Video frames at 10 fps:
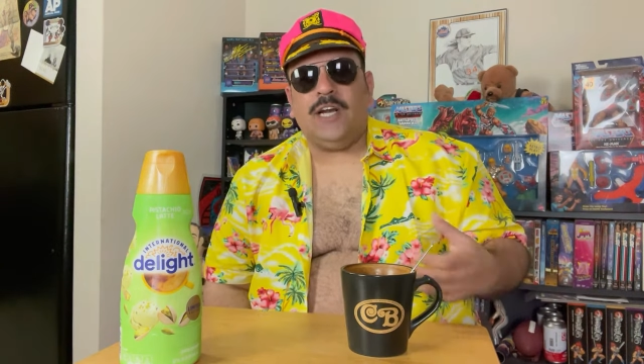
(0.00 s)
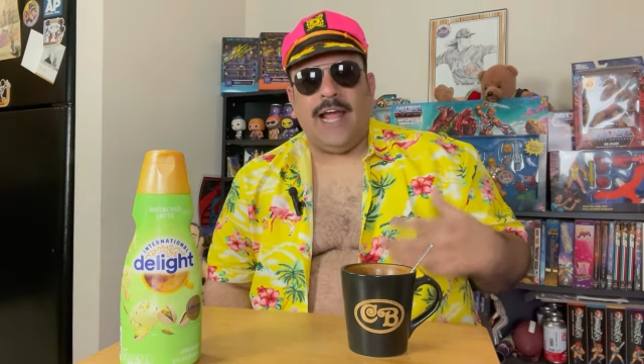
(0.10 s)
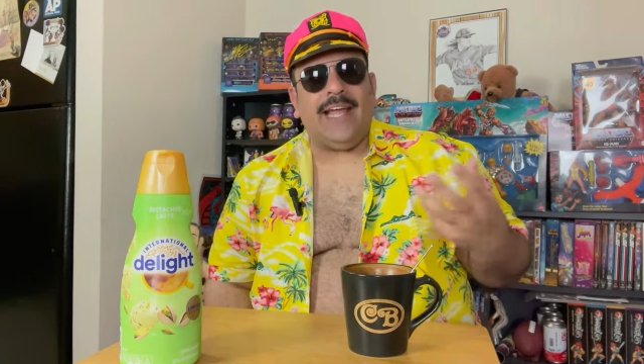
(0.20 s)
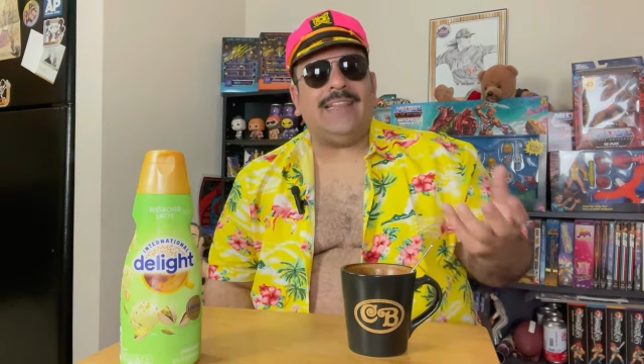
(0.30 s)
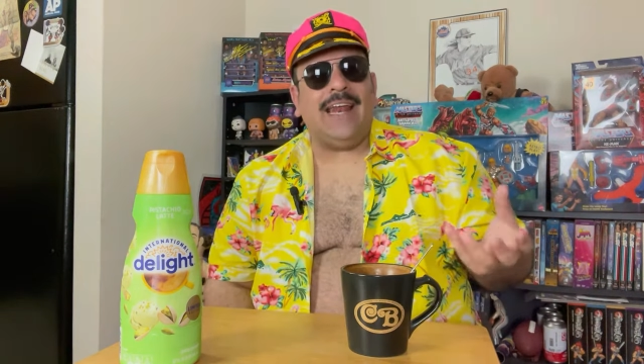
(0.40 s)
I
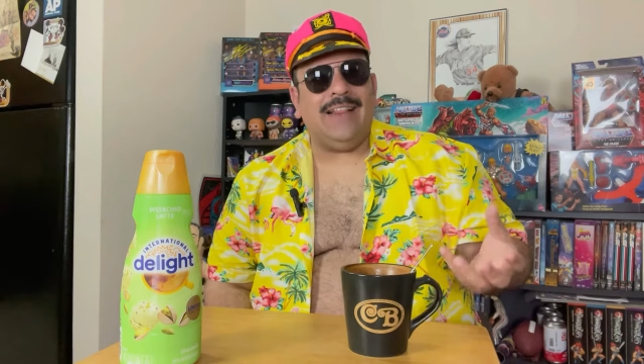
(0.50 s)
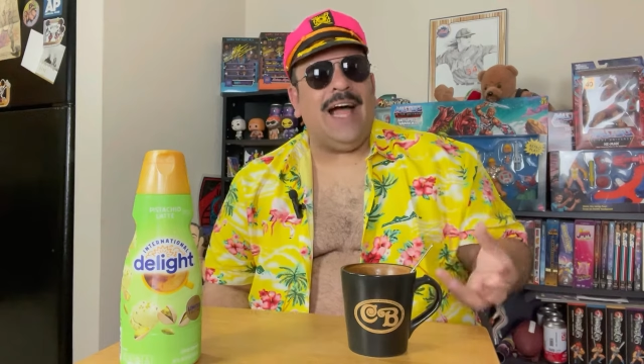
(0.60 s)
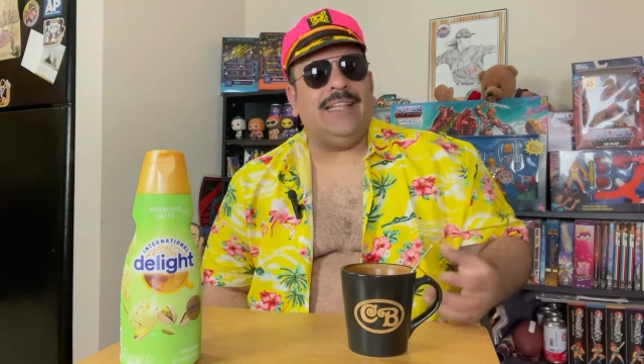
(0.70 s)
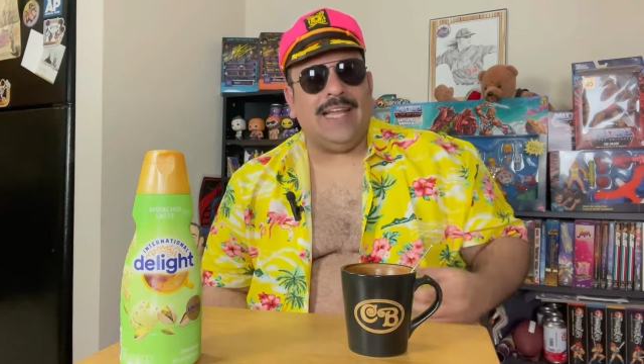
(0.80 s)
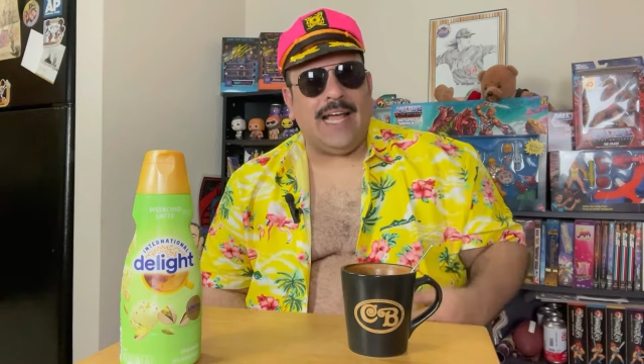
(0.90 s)
get that a
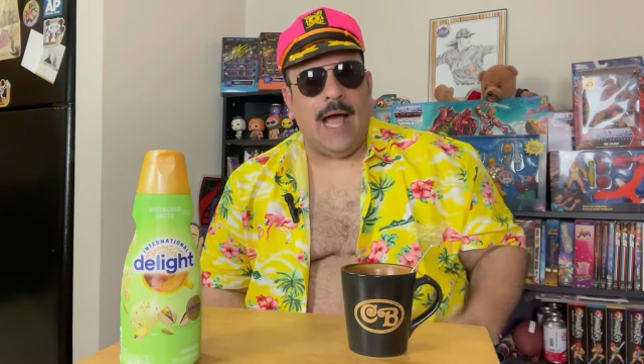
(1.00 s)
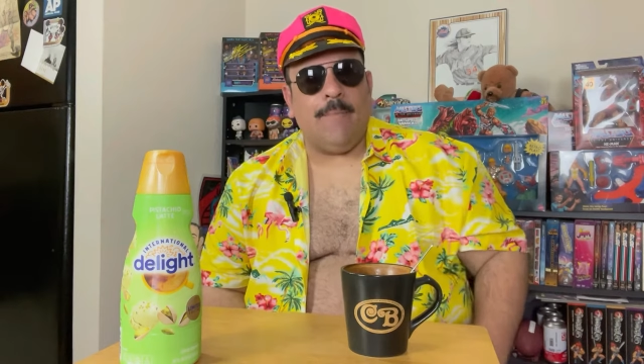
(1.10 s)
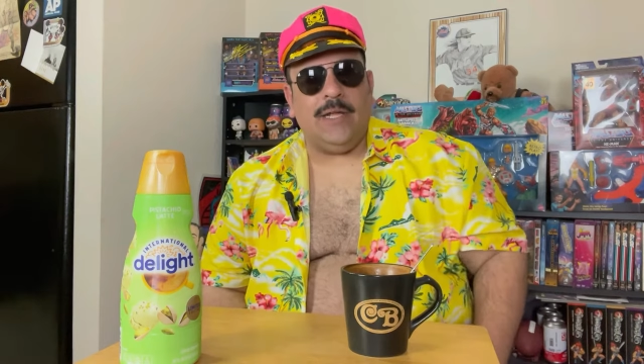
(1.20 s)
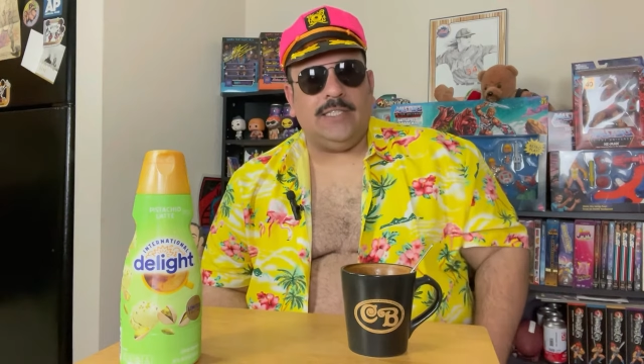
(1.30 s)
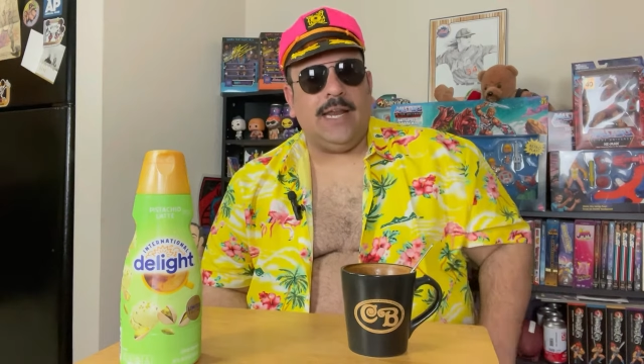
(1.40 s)
lot in the
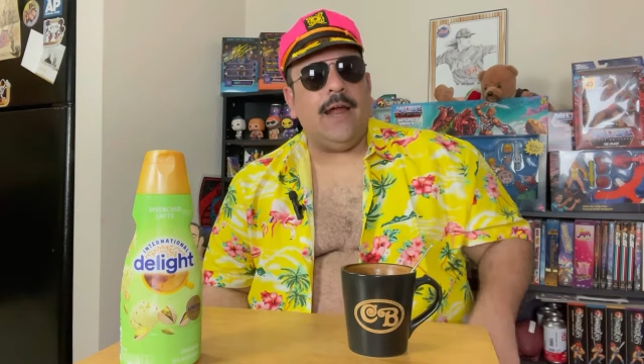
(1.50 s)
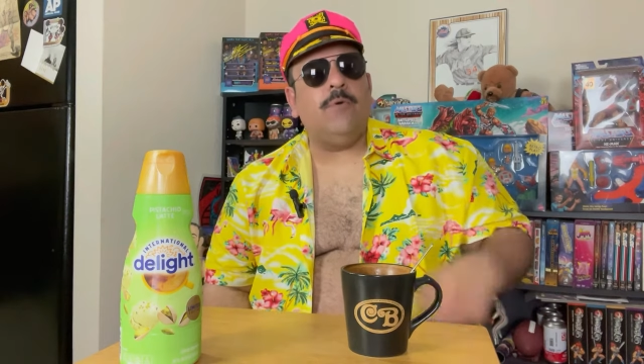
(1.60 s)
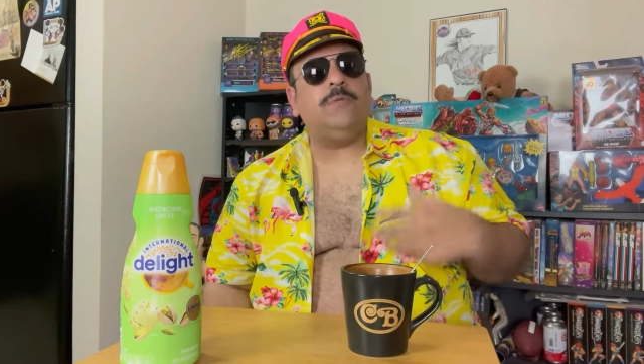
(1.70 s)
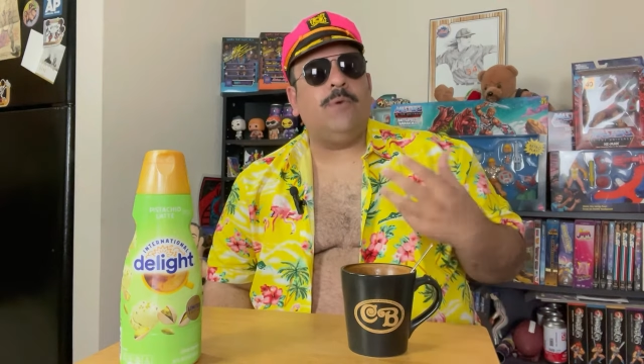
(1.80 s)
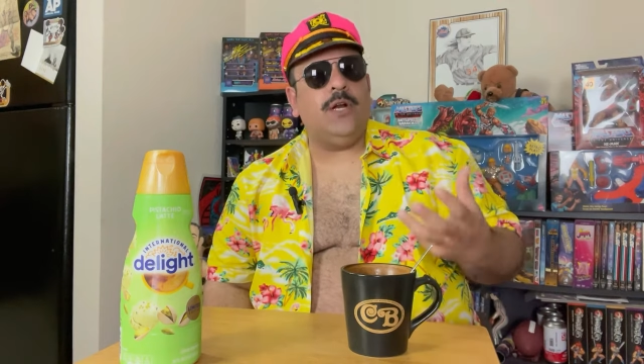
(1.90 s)
comments, that I
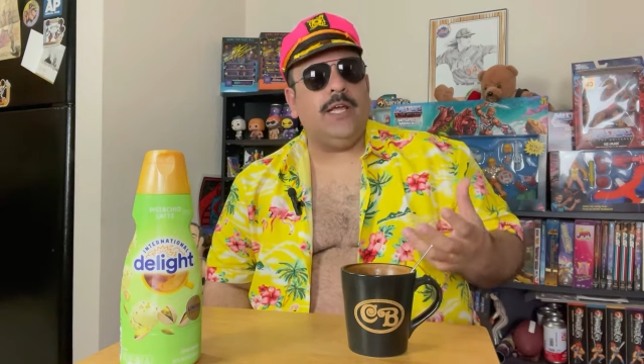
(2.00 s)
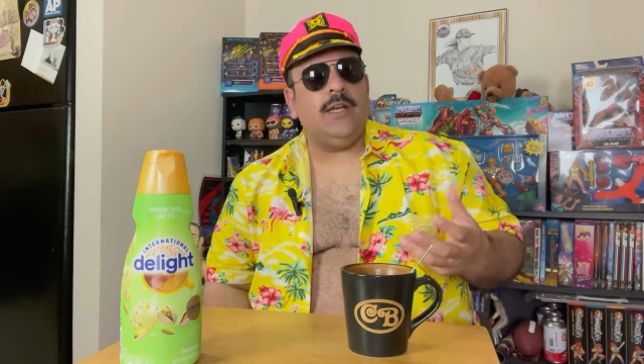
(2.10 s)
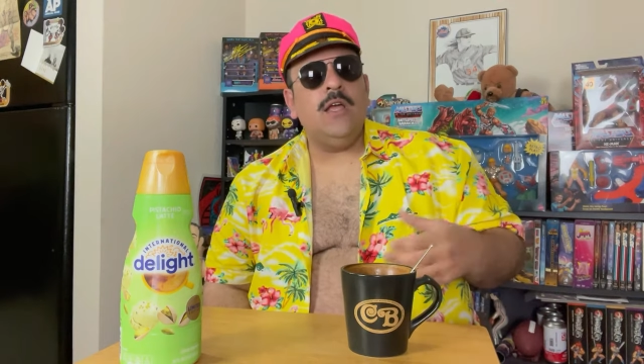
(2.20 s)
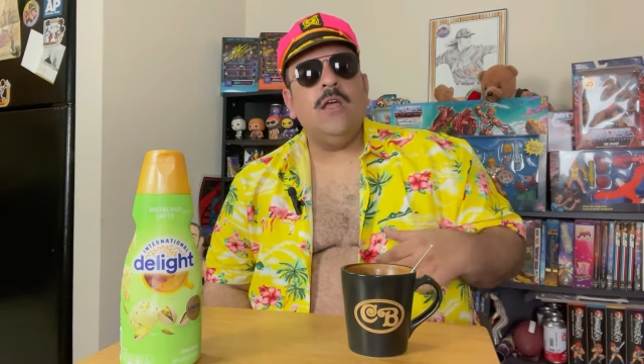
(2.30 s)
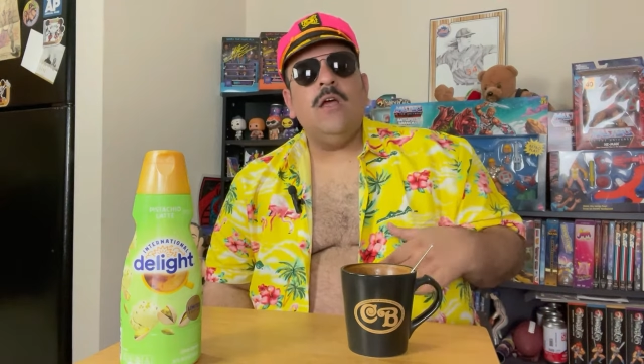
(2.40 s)
always put in
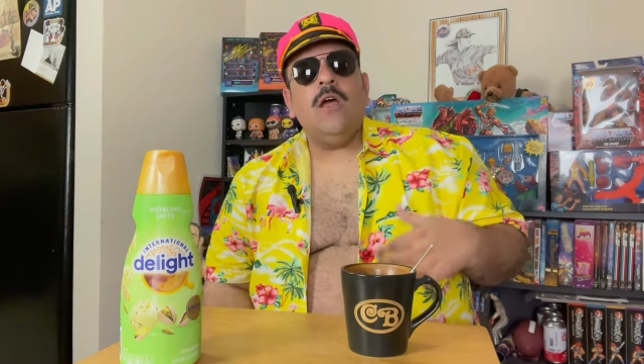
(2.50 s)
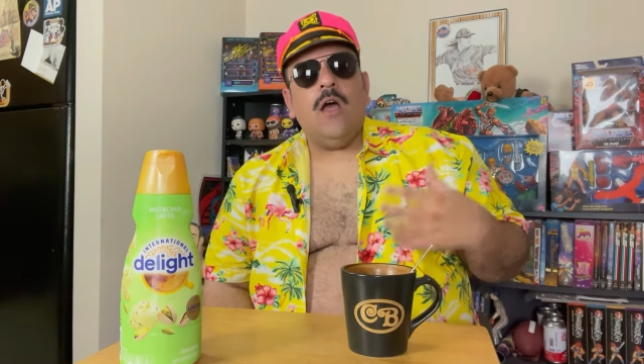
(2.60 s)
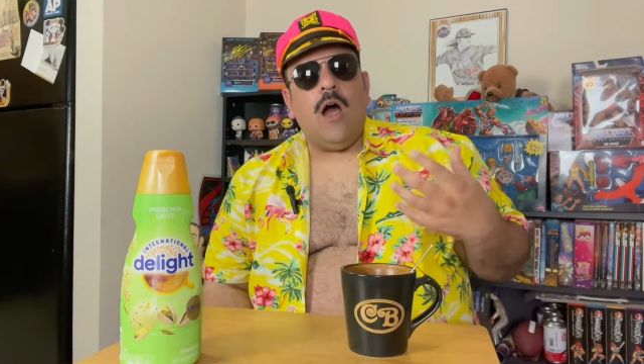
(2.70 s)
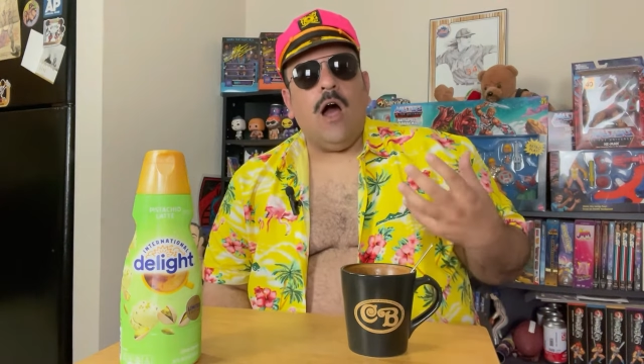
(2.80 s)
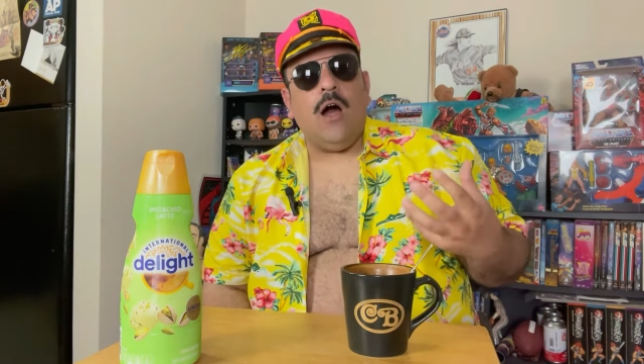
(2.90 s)

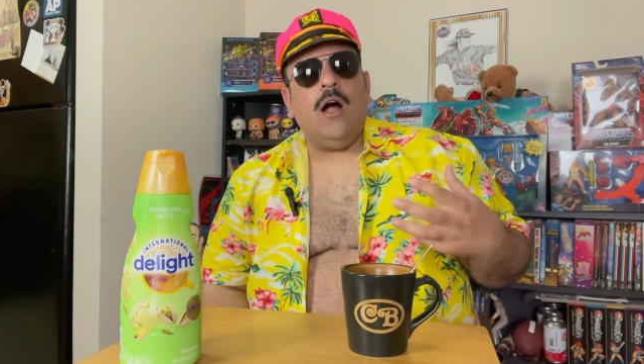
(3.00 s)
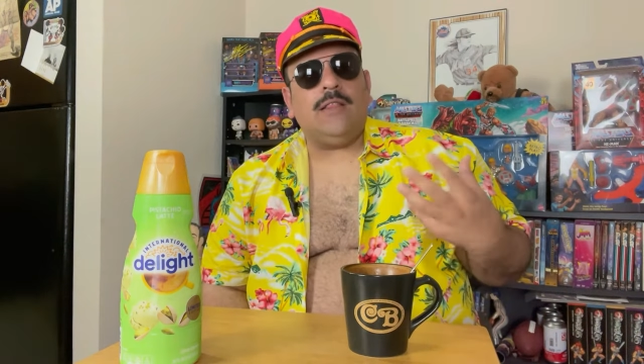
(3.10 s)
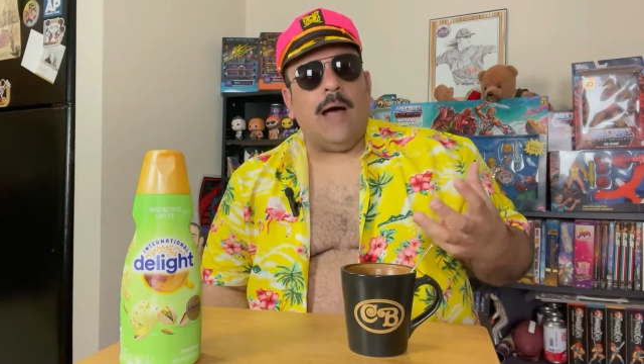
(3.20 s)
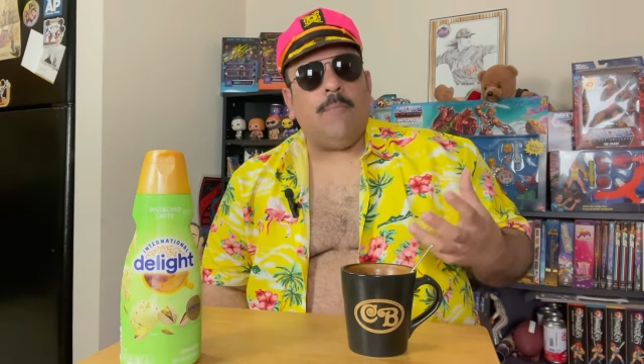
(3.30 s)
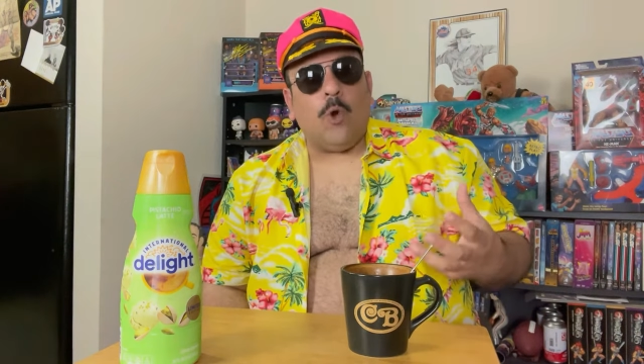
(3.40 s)
a
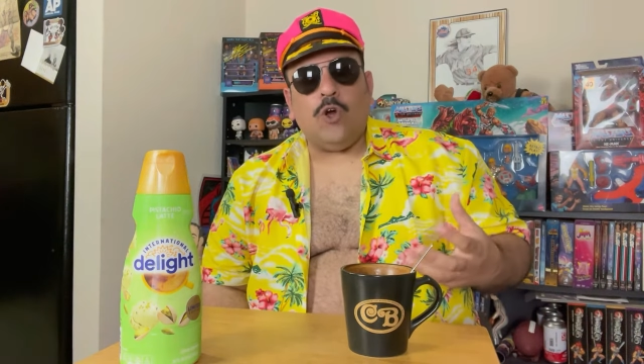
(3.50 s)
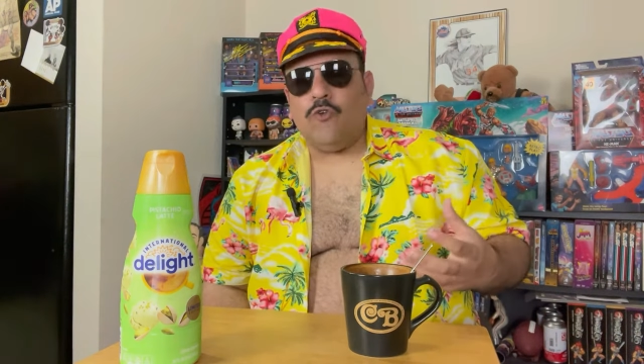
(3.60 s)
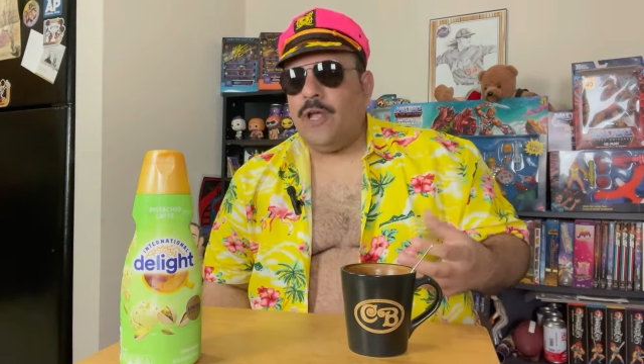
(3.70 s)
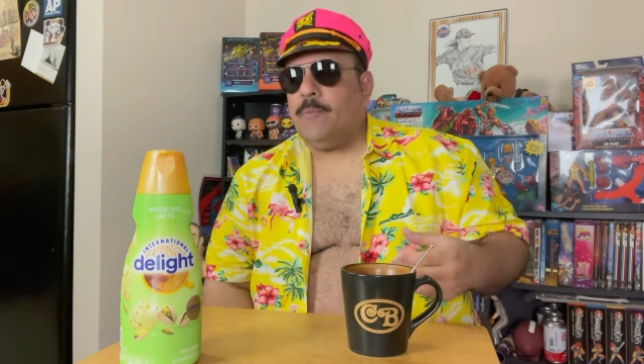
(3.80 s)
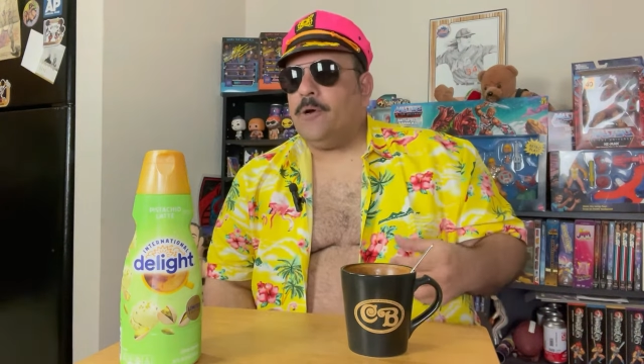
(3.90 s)
lot more
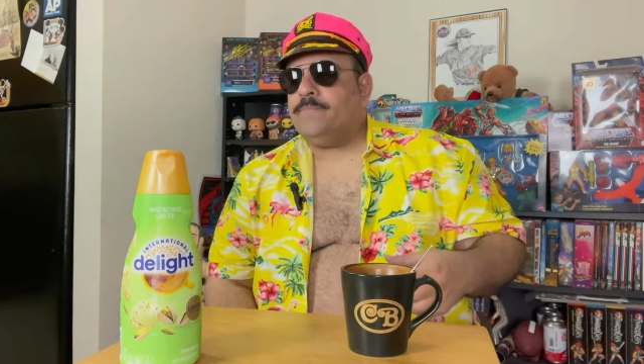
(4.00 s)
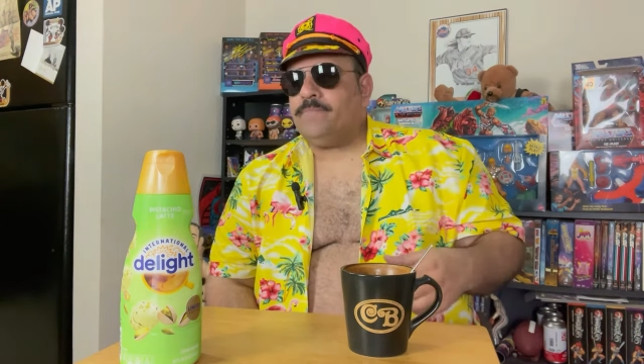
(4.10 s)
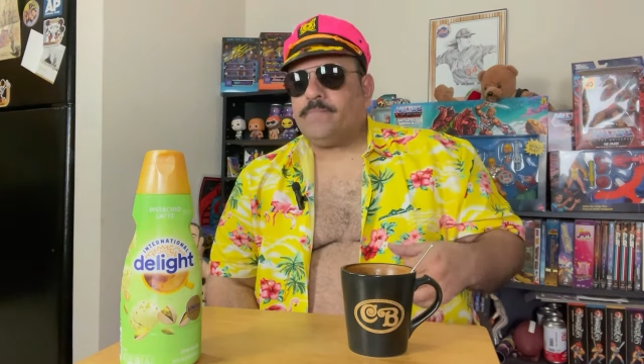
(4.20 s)
creamer.